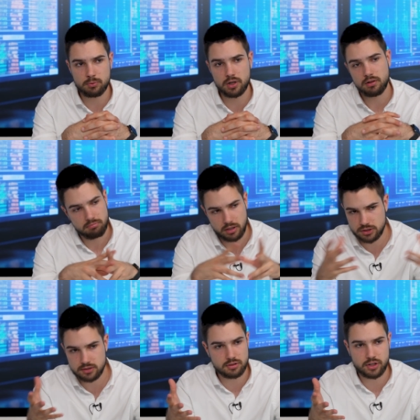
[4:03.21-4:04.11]
Well, I
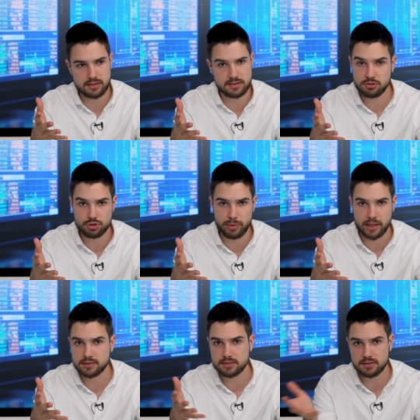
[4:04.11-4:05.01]
just look at central
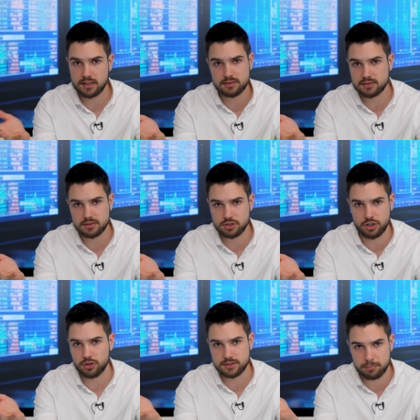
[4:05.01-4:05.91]
banks. That's, you
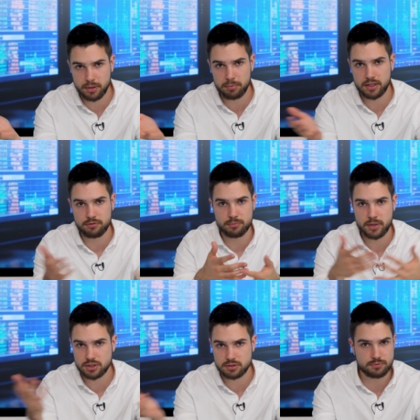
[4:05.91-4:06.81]
know, it's a public
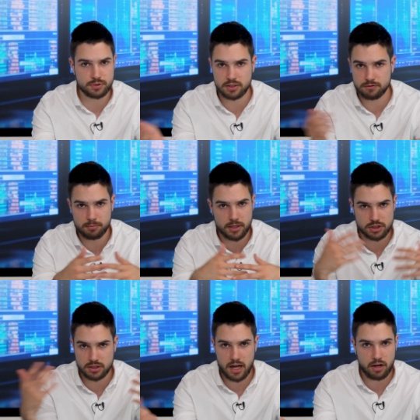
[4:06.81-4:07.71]
information, free
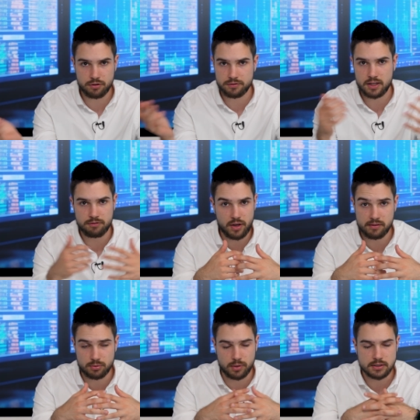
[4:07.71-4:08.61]
information out of there for
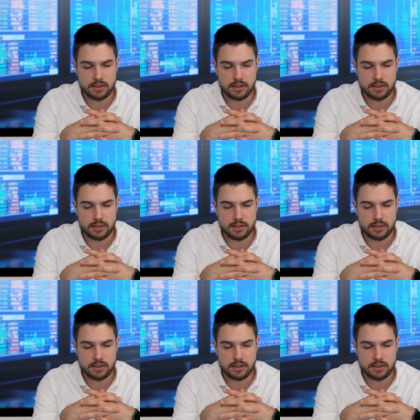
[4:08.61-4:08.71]
everyone.